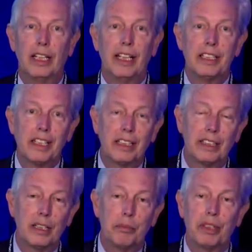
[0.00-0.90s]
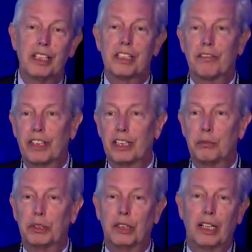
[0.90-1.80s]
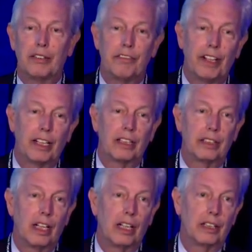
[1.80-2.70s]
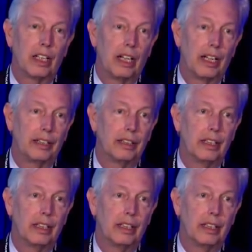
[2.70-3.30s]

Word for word: it's a clip, it's available on Fallon Online,